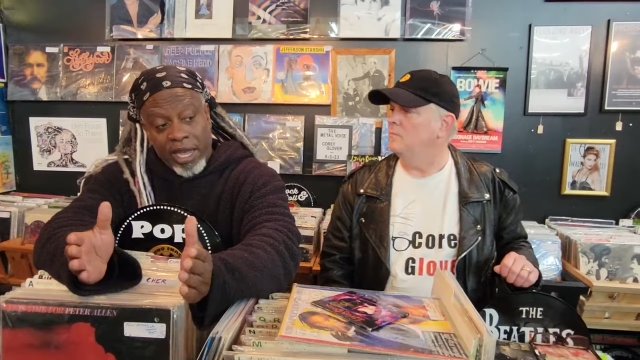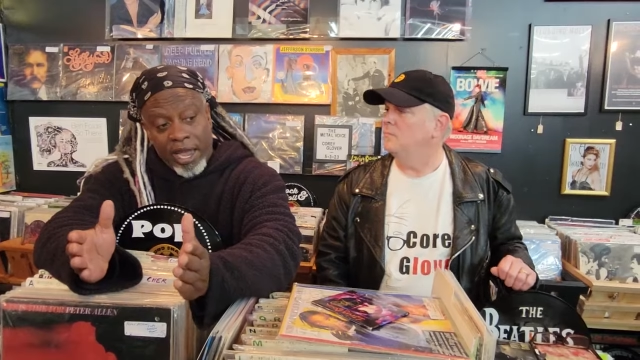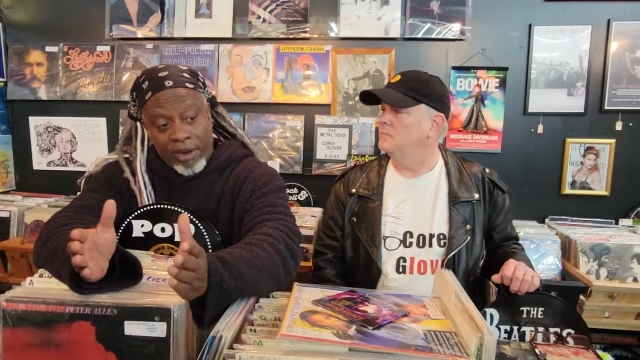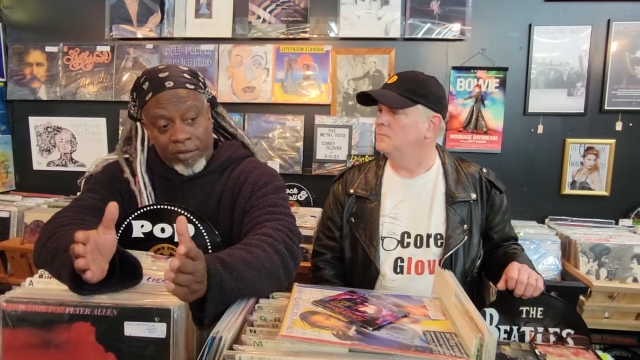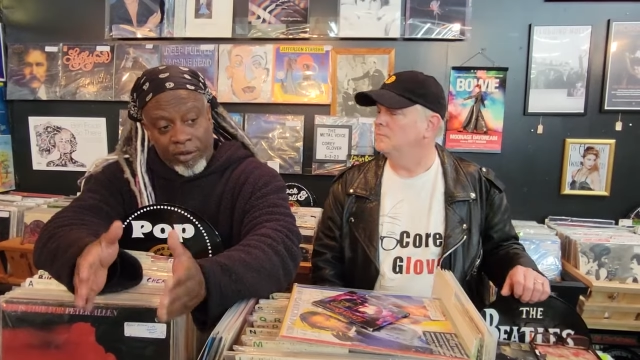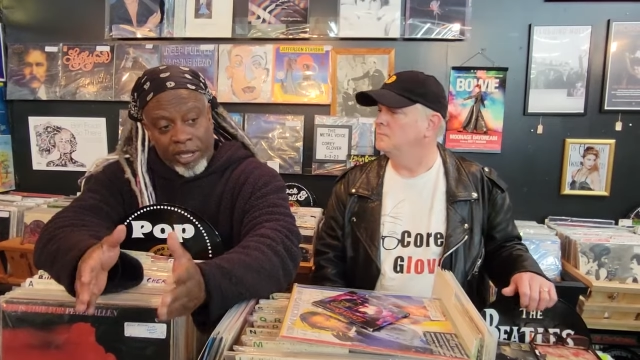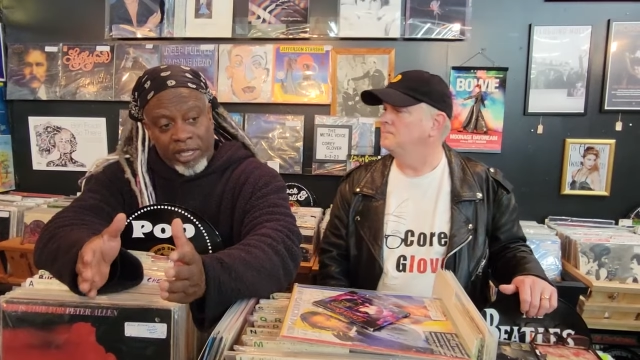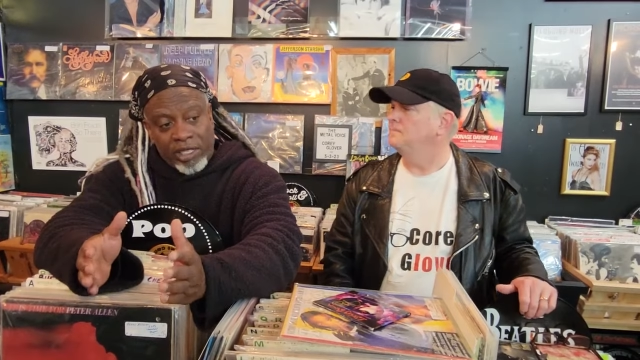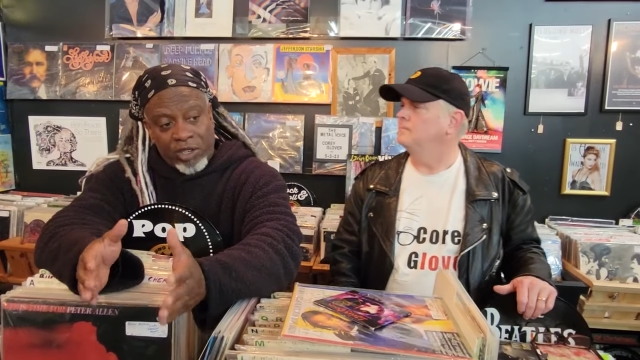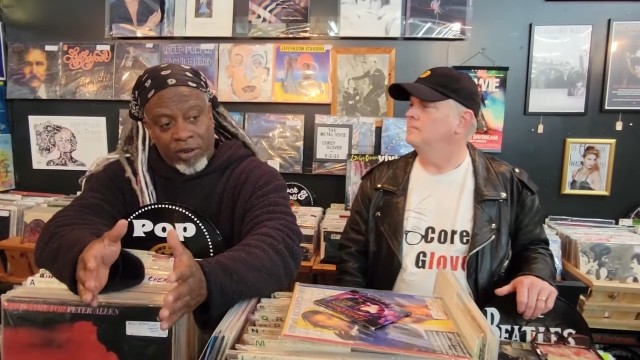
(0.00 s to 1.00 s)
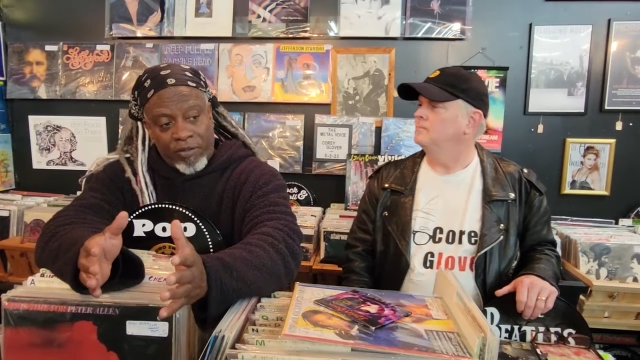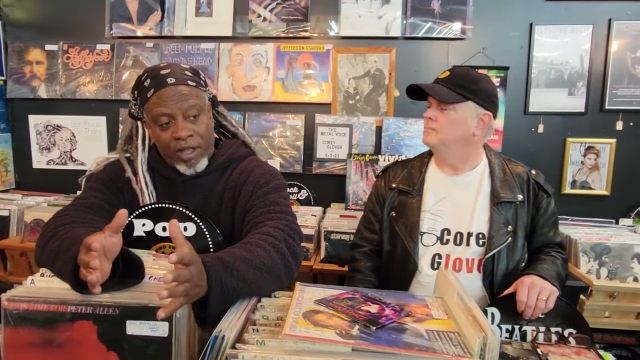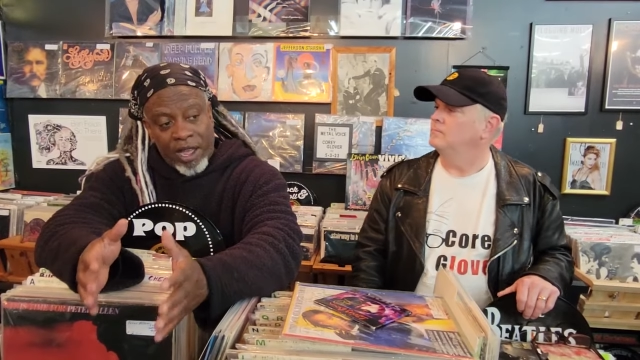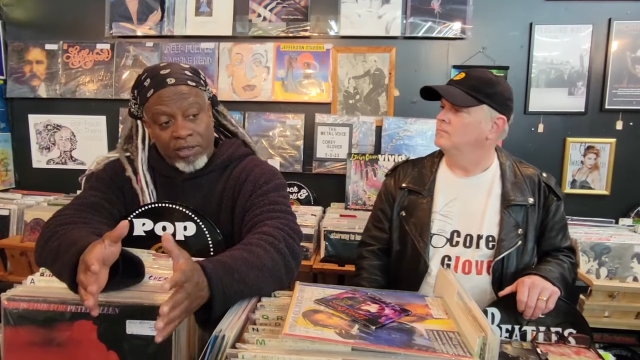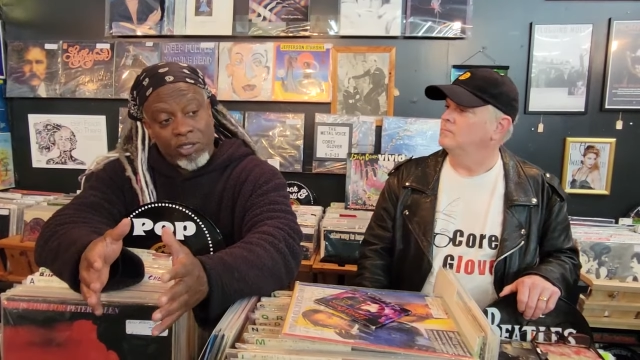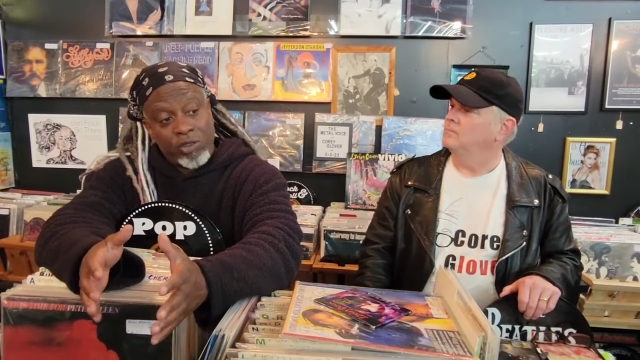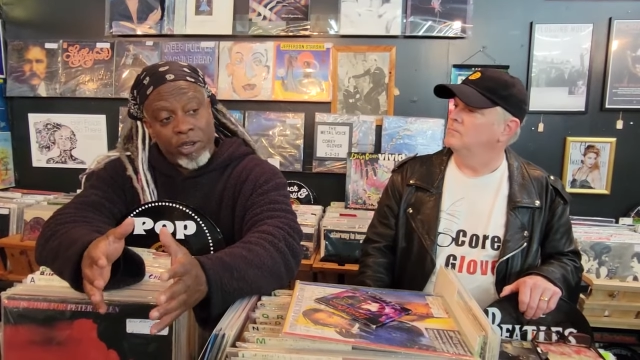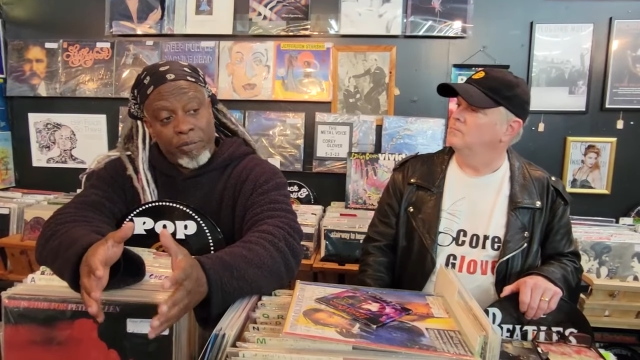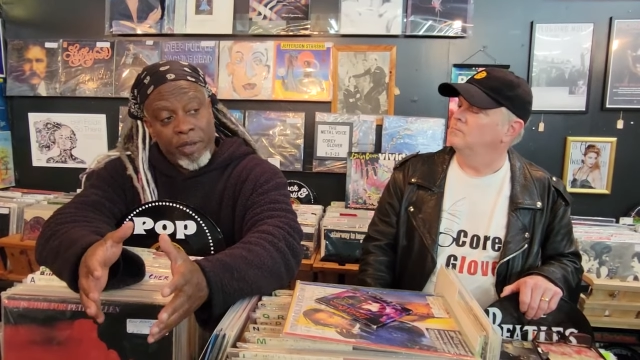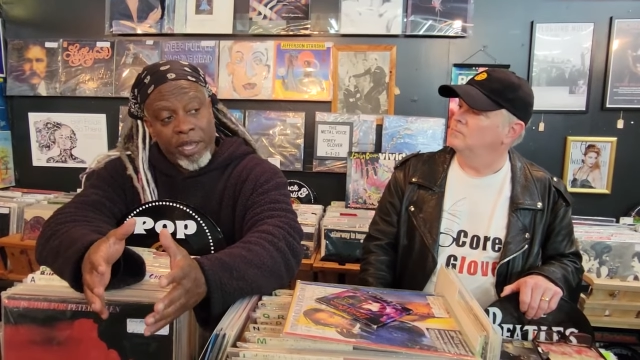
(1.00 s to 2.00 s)
Speaker 1: and really sort of concentrate
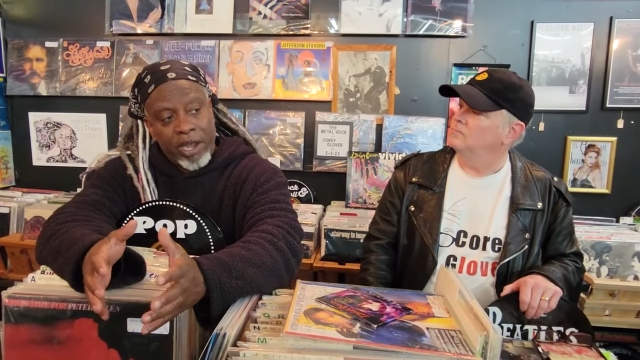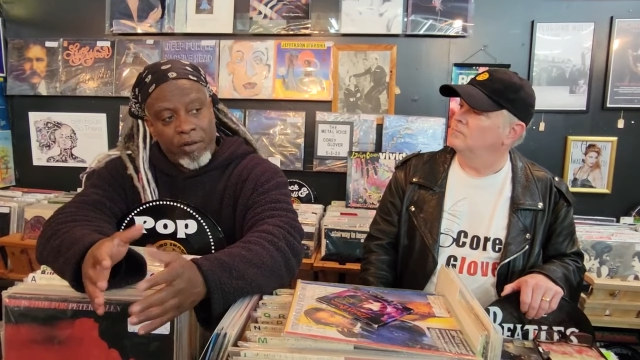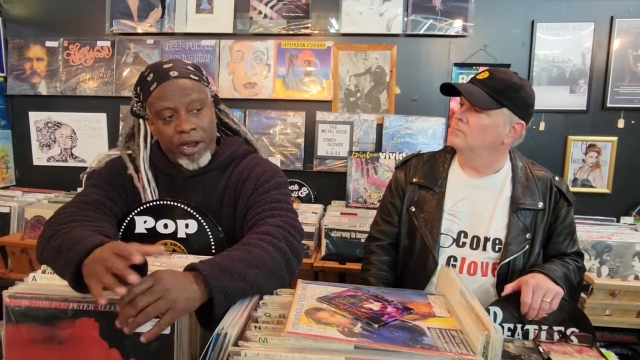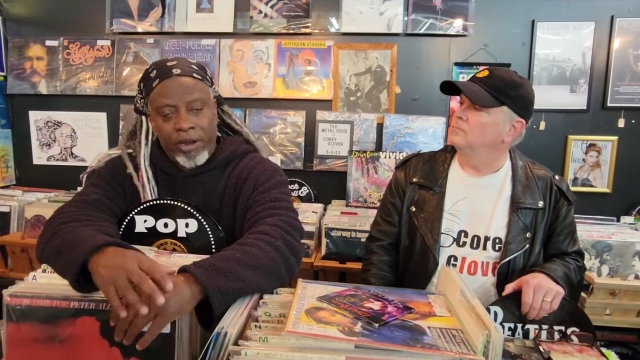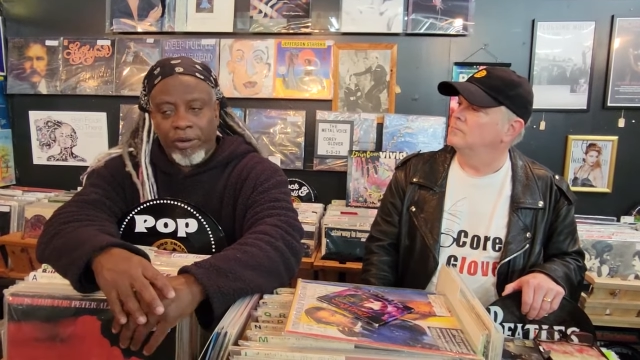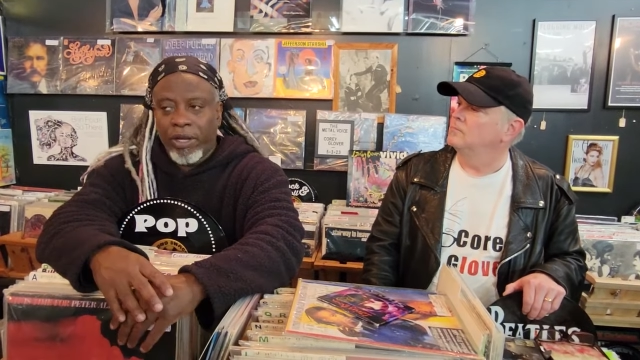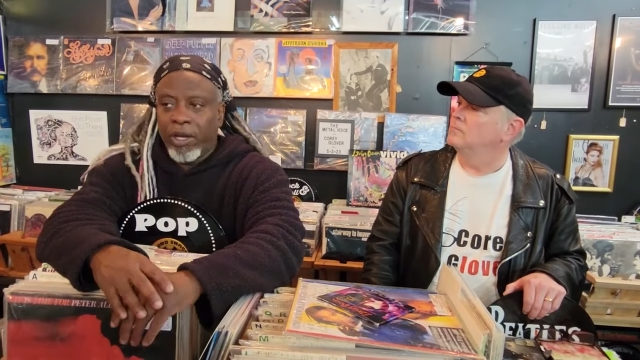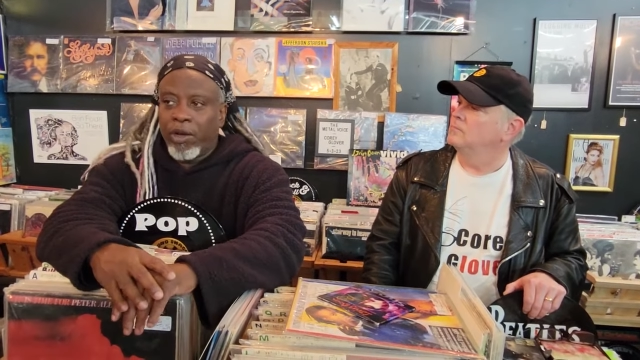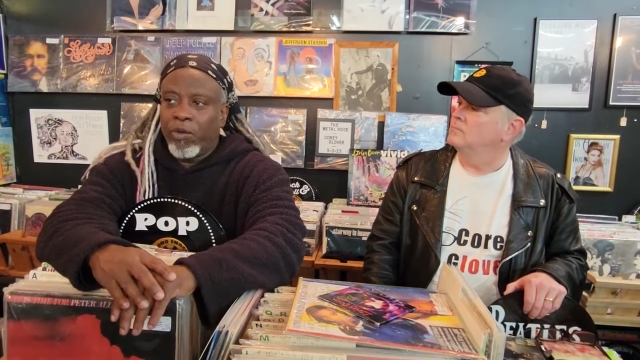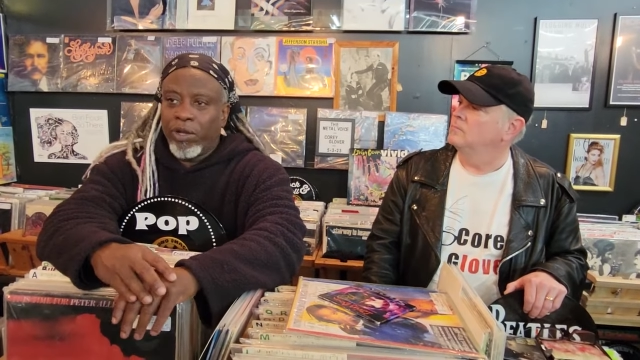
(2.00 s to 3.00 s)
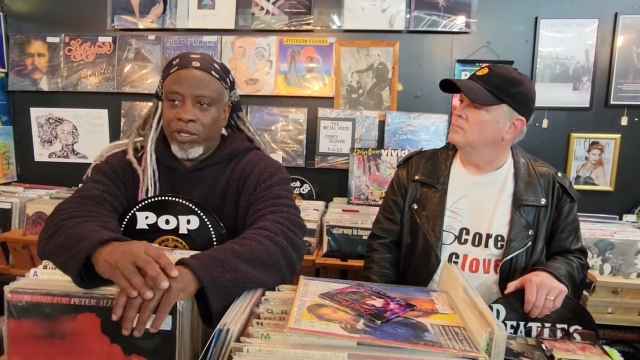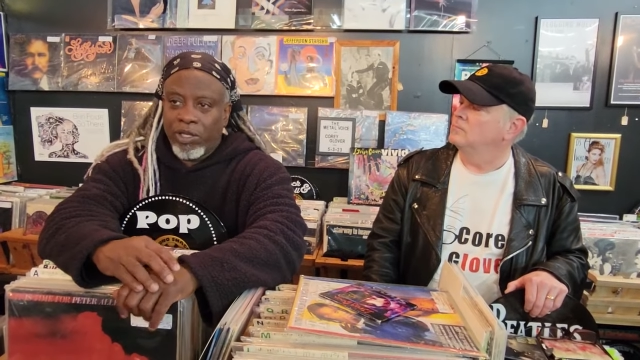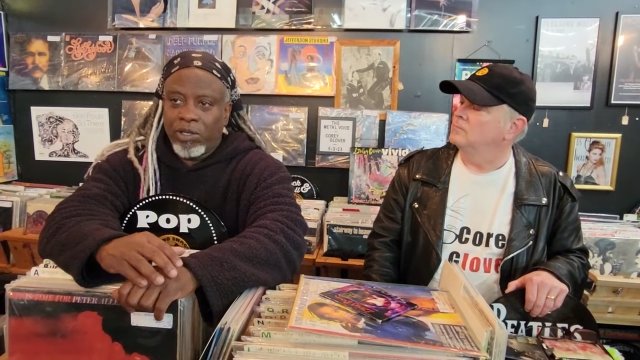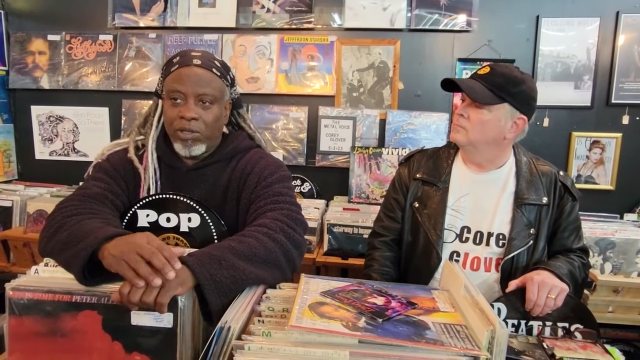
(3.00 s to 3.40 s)
on making a record which